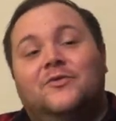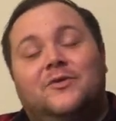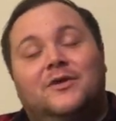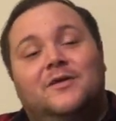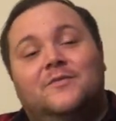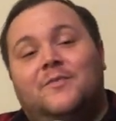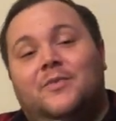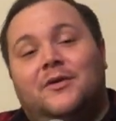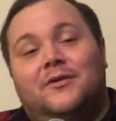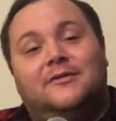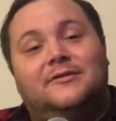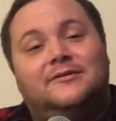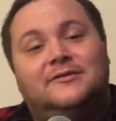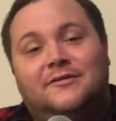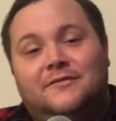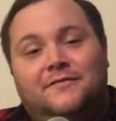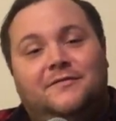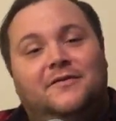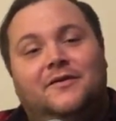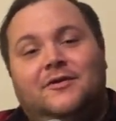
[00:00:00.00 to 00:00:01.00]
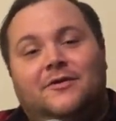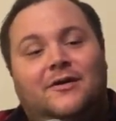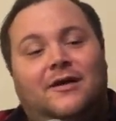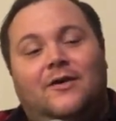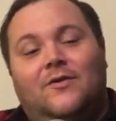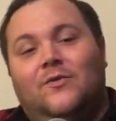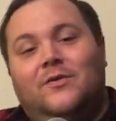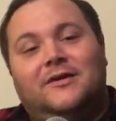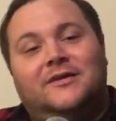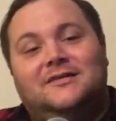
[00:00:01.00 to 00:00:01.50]
rebuild, and figure
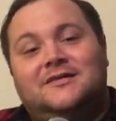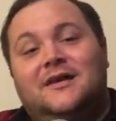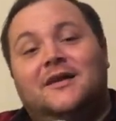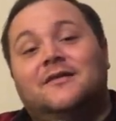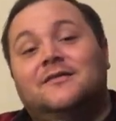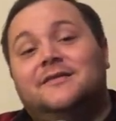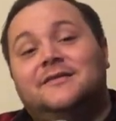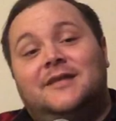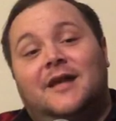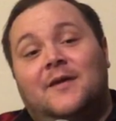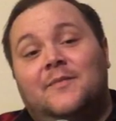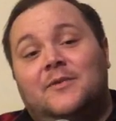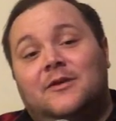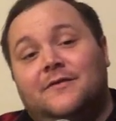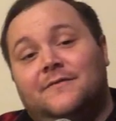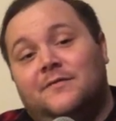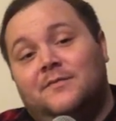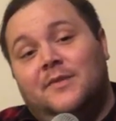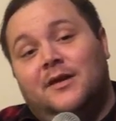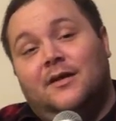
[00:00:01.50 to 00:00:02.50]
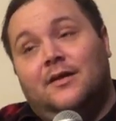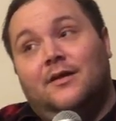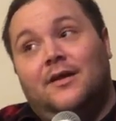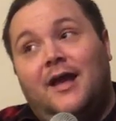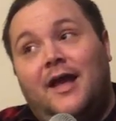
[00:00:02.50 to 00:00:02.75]
out what exactly is happening from here.